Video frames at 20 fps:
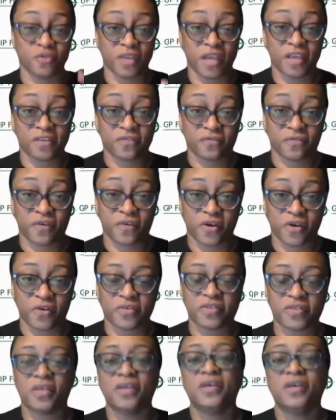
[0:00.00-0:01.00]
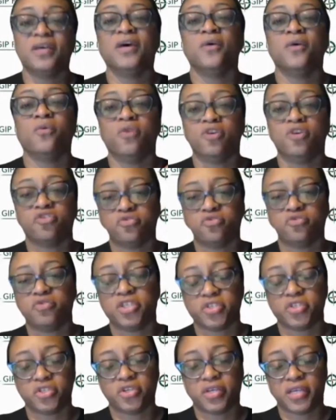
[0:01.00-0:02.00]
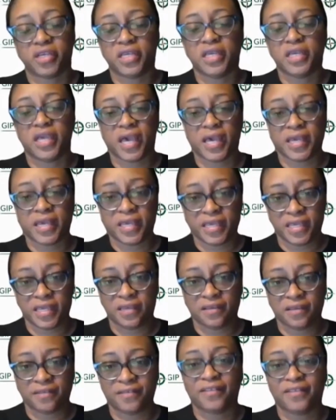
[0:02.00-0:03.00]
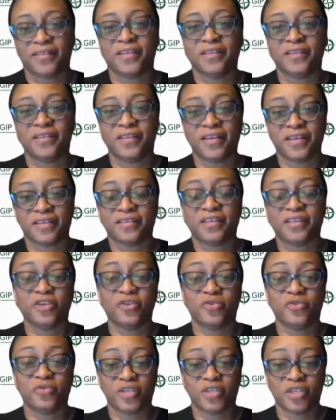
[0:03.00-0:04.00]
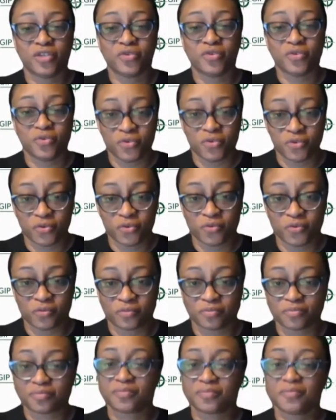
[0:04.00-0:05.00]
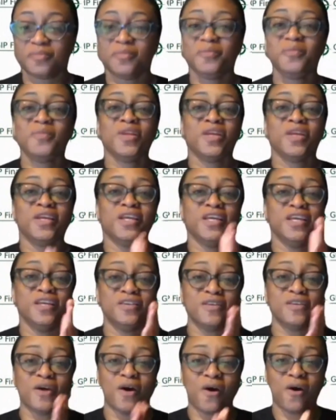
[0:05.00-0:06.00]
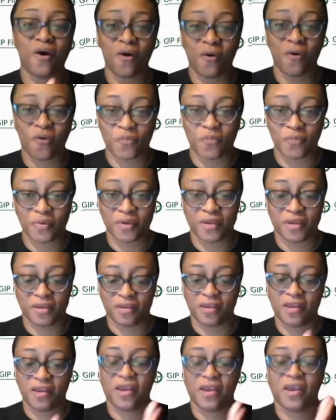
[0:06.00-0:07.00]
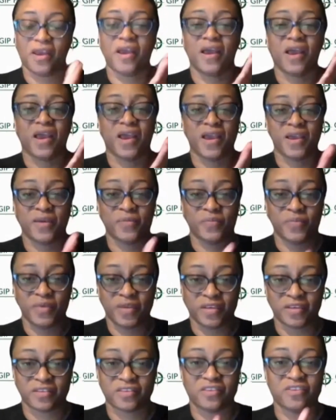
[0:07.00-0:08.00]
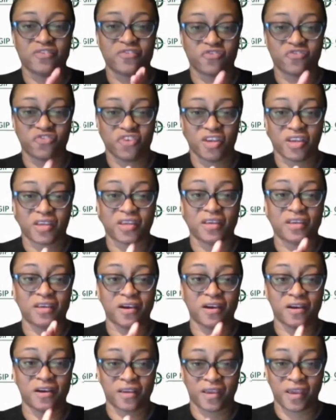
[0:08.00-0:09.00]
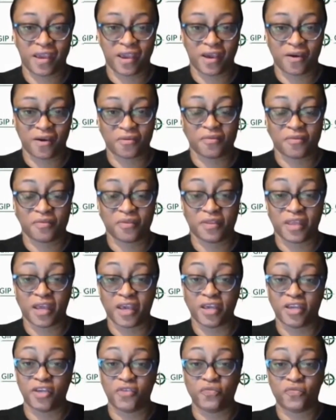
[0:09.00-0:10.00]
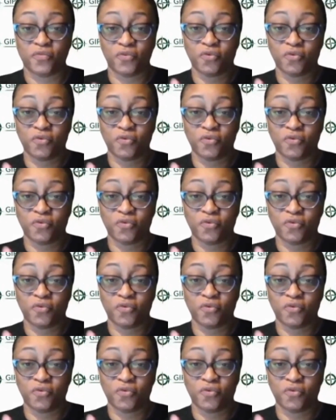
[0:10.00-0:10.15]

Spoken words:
that's first. Once you get your EIN, the next thing you need to do is open a business checking account. Now, if you